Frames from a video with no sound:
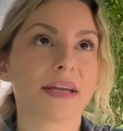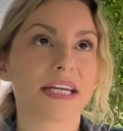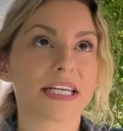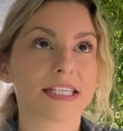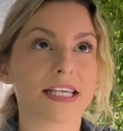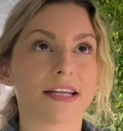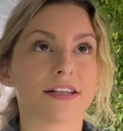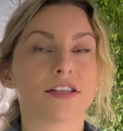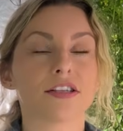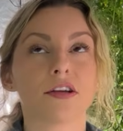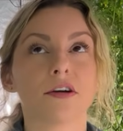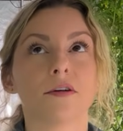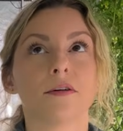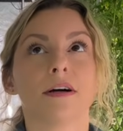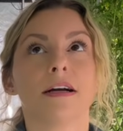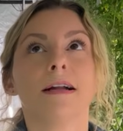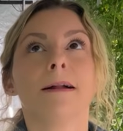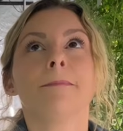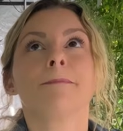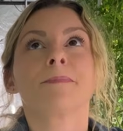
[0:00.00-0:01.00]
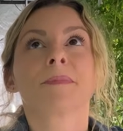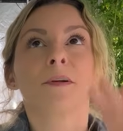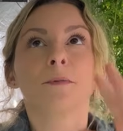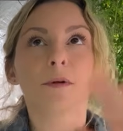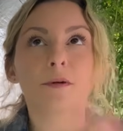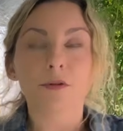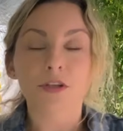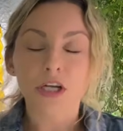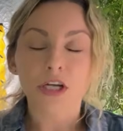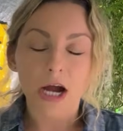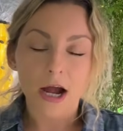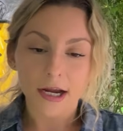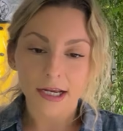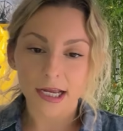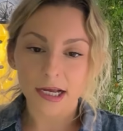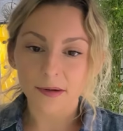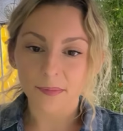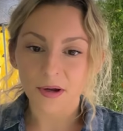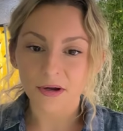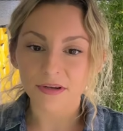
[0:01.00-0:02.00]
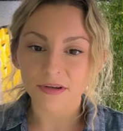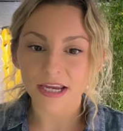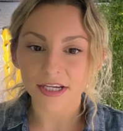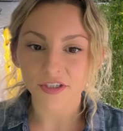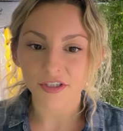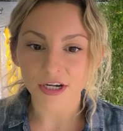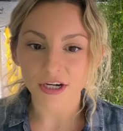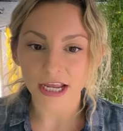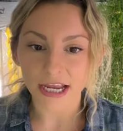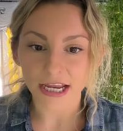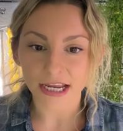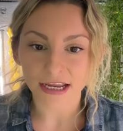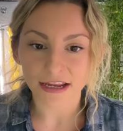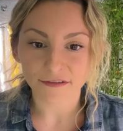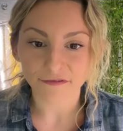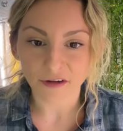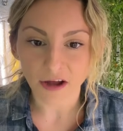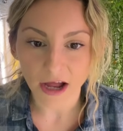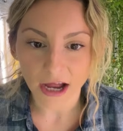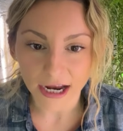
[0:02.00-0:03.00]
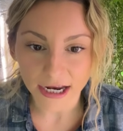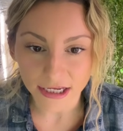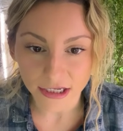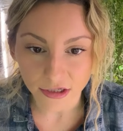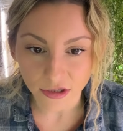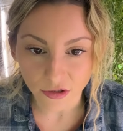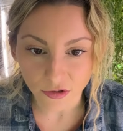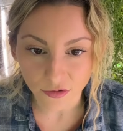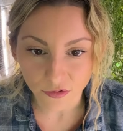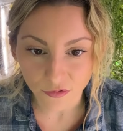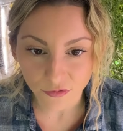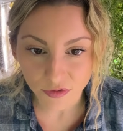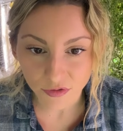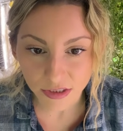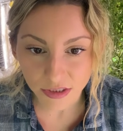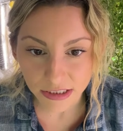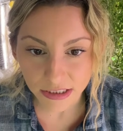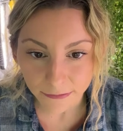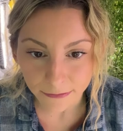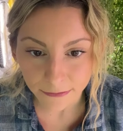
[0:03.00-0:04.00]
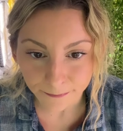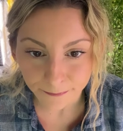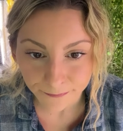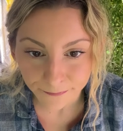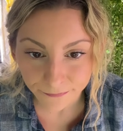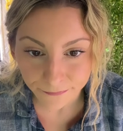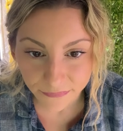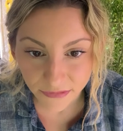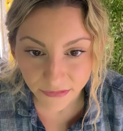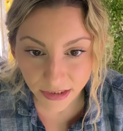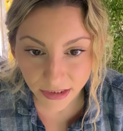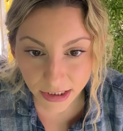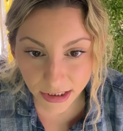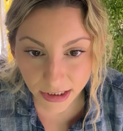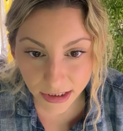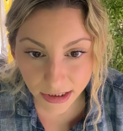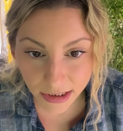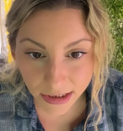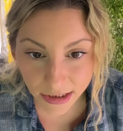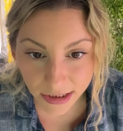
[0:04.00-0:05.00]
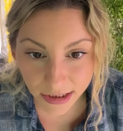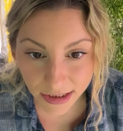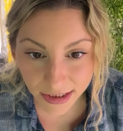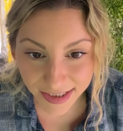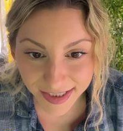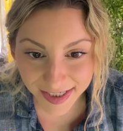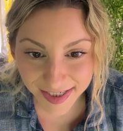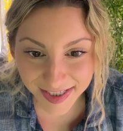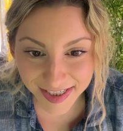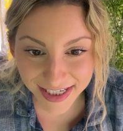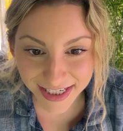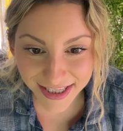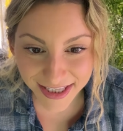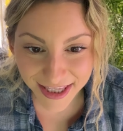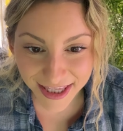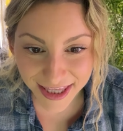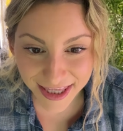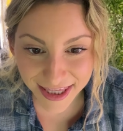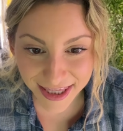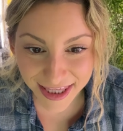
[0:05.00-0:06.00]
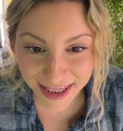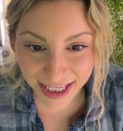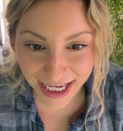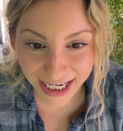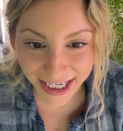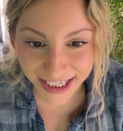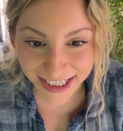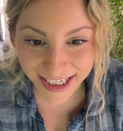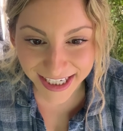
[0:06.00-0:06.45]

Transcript: makes sense. So we were talking about yesterday if I use syntheganic,